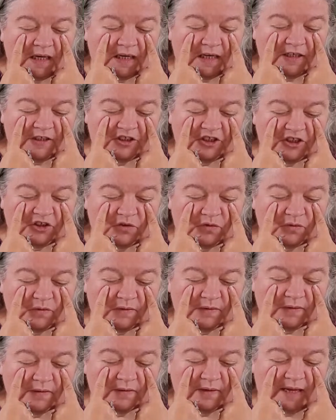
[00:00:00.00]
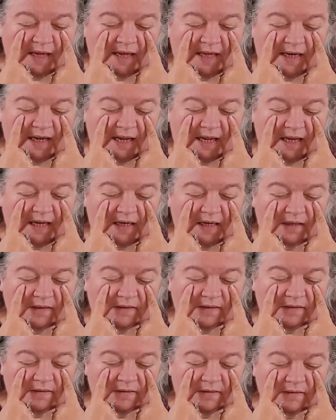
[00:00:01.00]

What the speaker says: issues at hand.